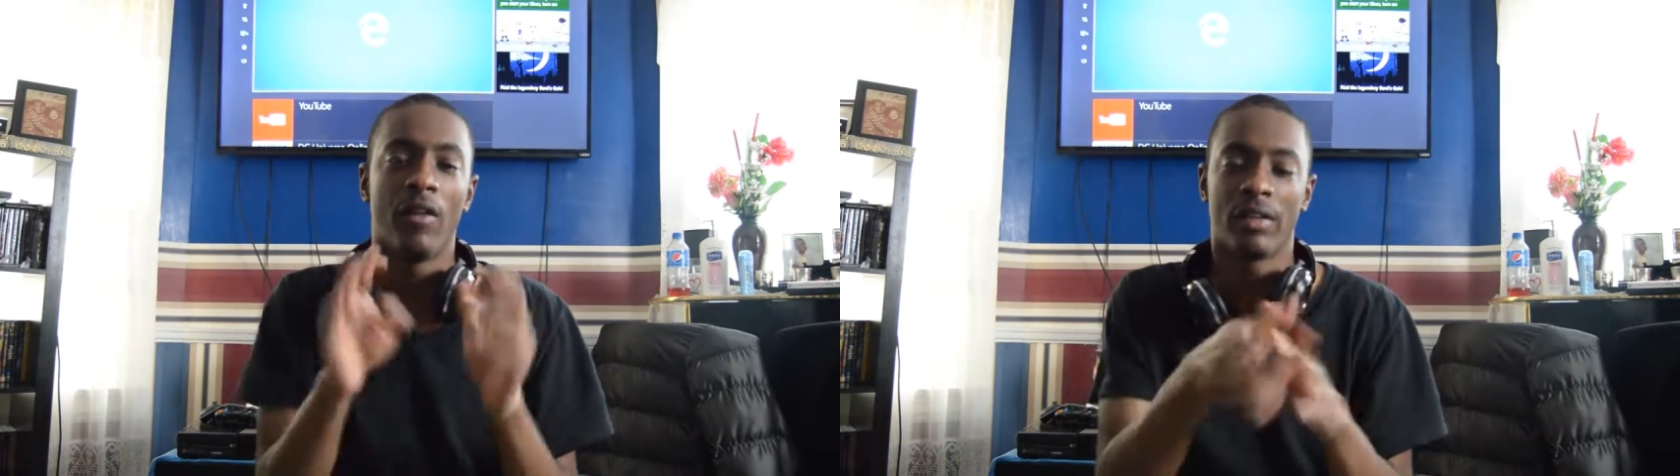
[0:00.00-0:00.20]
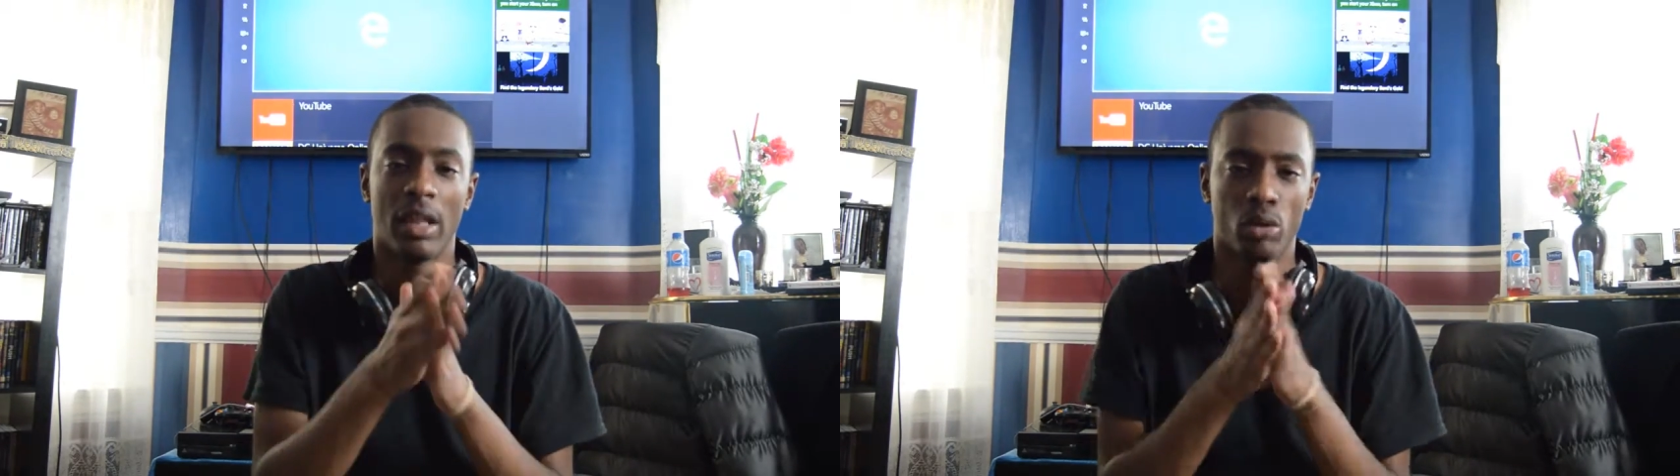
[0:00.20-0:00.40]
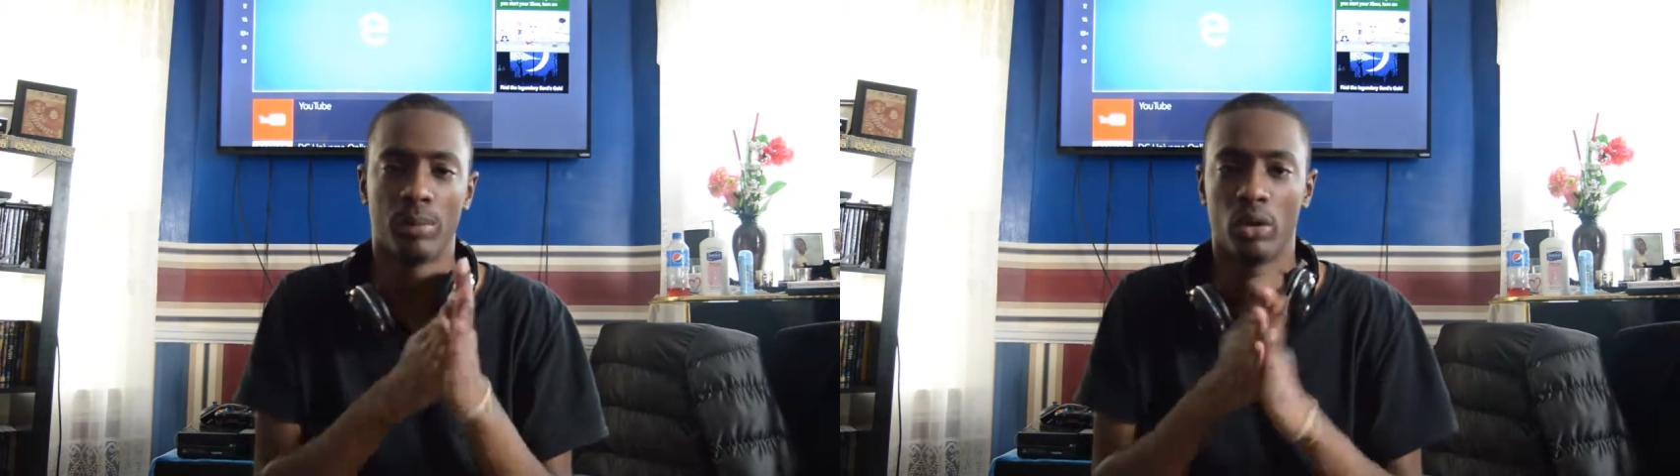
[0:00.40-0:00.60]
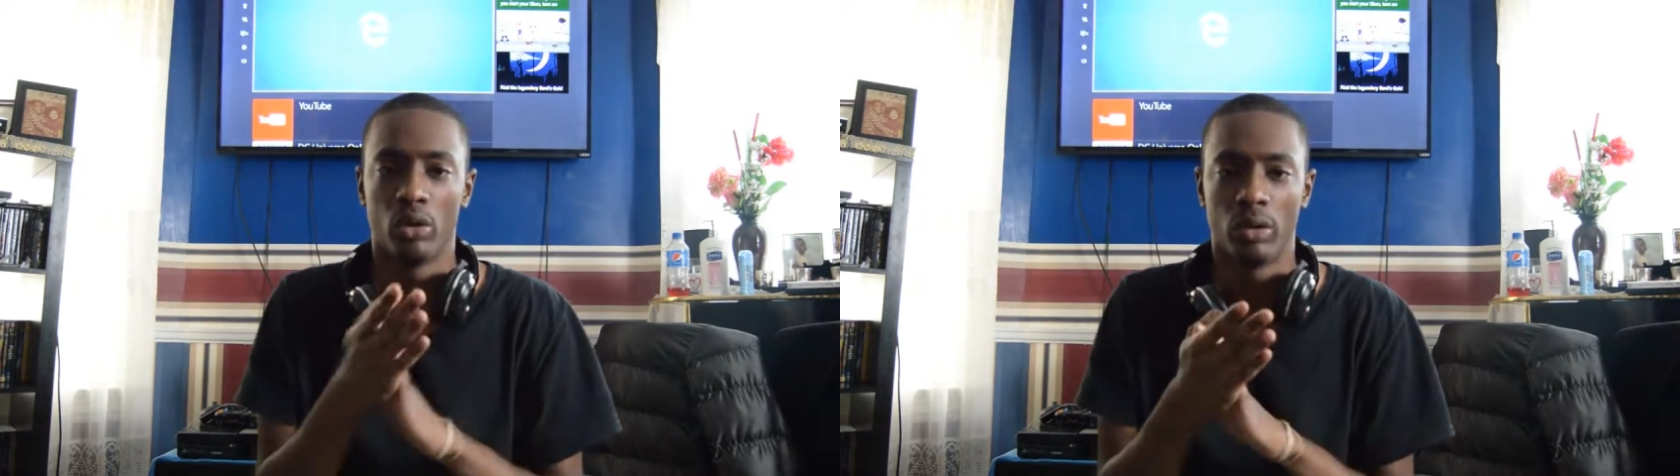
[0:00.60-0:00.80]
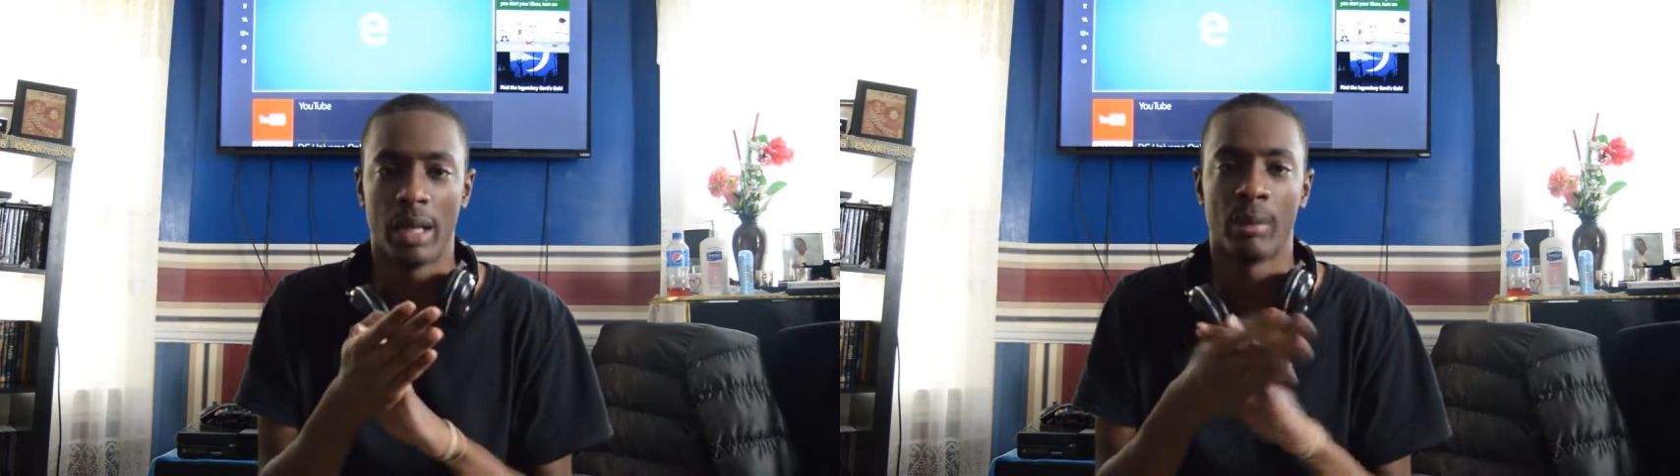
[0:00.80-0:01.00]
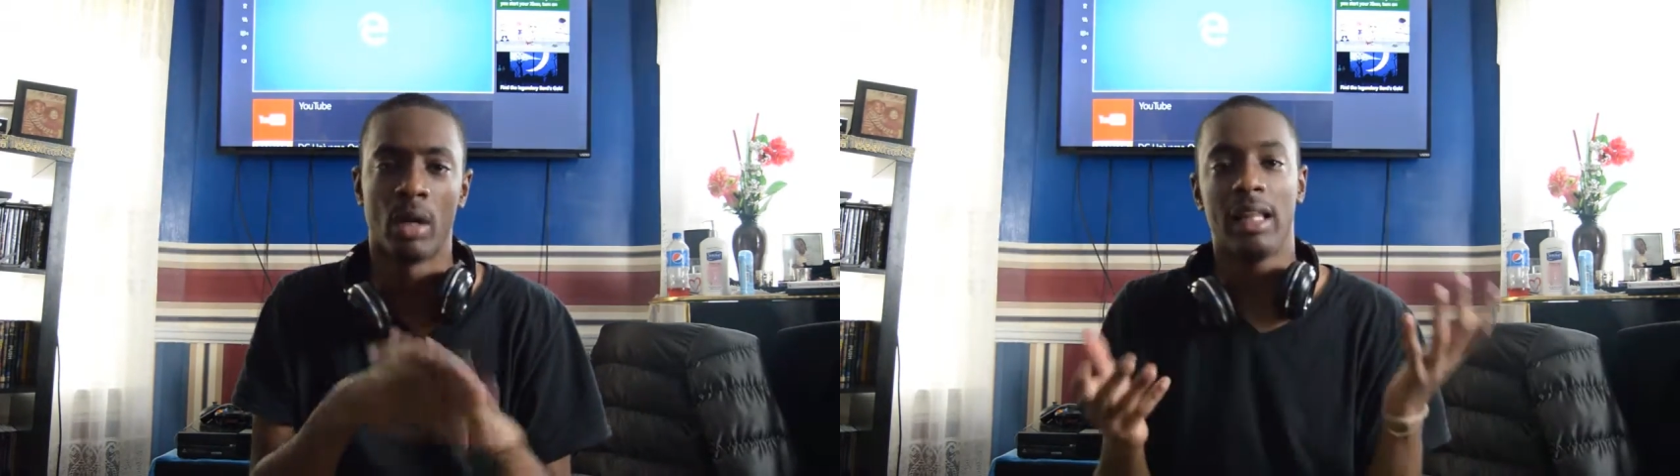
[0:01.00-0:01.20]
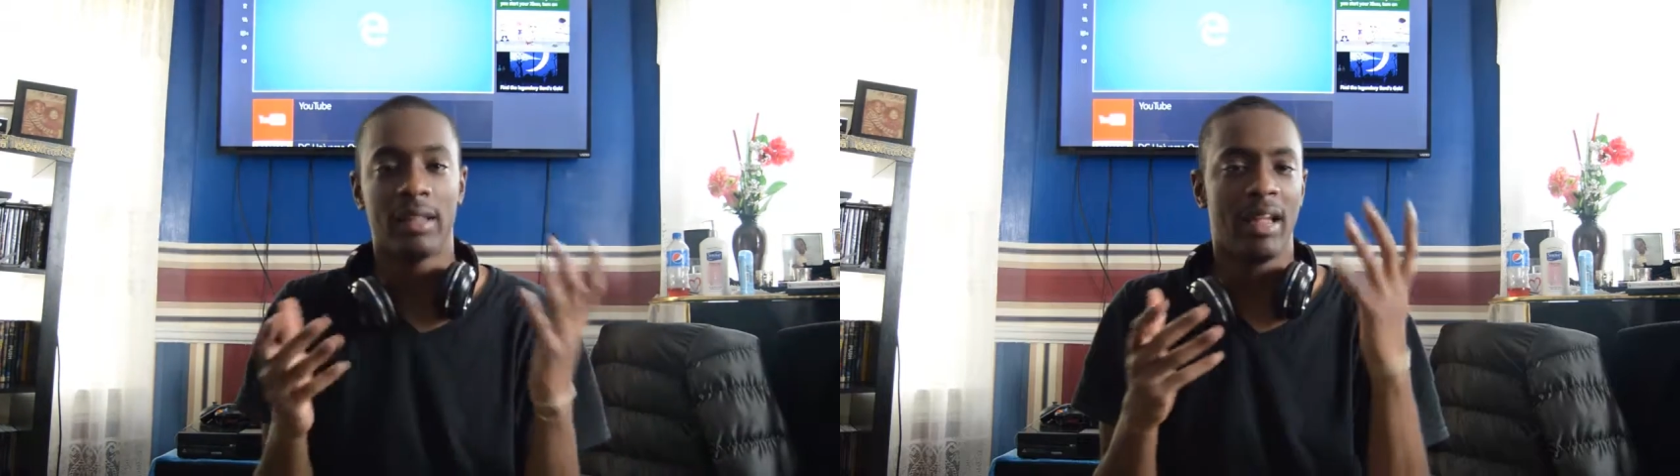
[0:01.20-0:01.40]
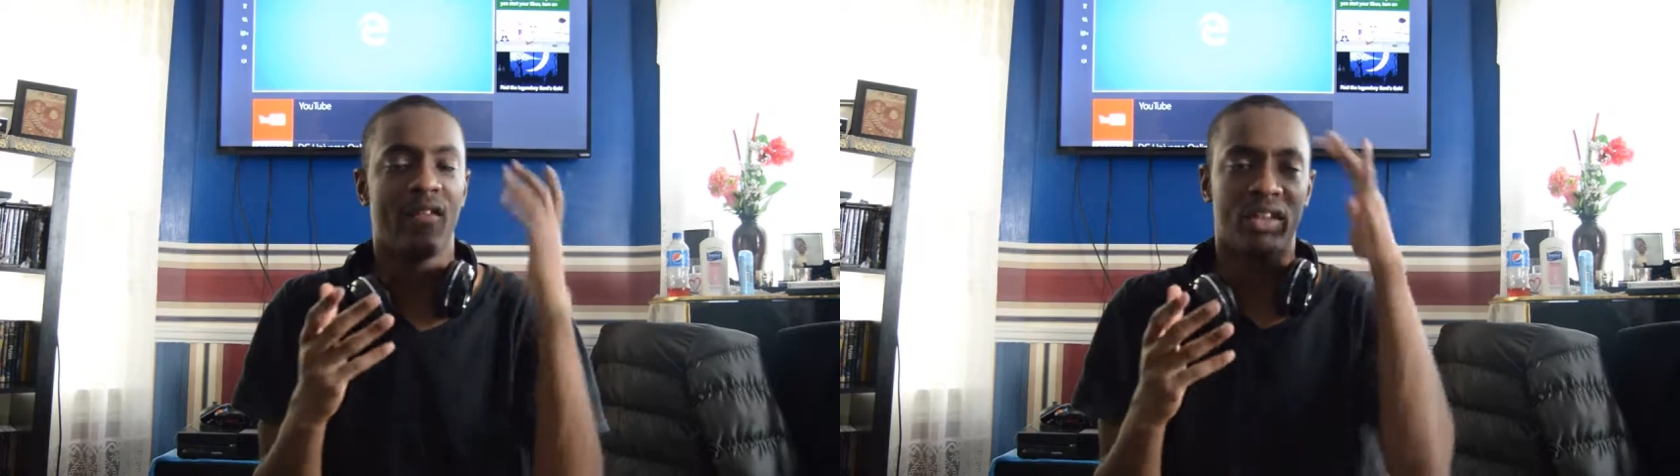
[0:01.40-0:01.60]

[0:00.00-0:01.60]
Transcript: of that superhero name. Let's say